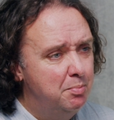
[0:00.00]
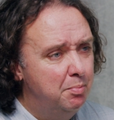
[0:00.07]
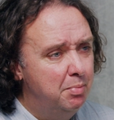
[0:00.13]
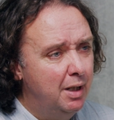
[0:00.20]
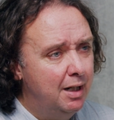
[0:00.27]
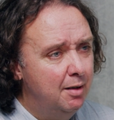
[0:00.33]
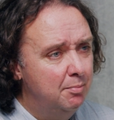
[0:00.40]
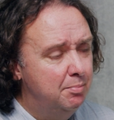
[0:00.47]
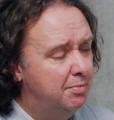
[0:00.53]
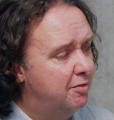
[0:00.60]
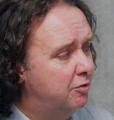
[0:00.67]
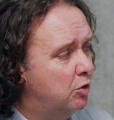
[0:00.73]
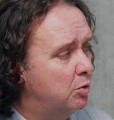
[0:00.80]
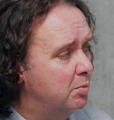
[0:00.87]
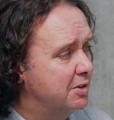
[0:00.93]
but
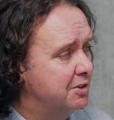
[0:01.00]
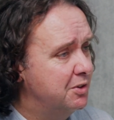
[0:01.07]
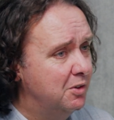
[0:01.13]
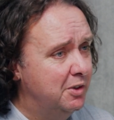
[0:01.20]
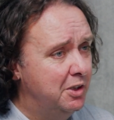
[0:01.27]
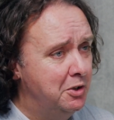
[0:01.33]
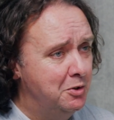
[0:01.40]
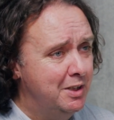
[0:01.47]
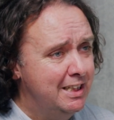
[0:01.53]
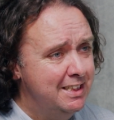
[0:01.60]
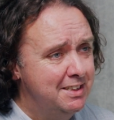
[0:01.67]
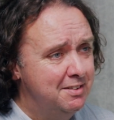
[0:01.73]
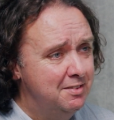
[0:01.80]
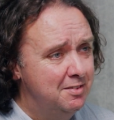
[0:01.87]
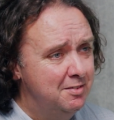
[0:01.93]
performance on Google
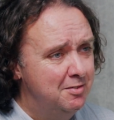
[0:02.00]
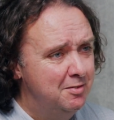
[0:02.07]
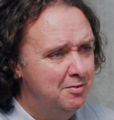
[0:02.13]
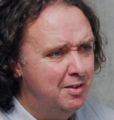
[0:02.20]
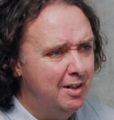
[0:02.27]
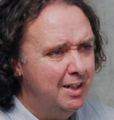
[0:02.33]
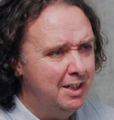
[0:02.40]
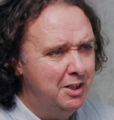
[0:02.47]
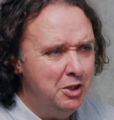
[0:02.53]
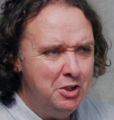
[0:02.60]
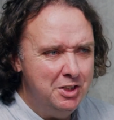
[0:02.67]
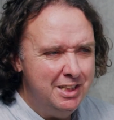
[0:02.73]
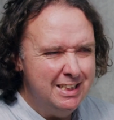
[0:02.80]
is very good.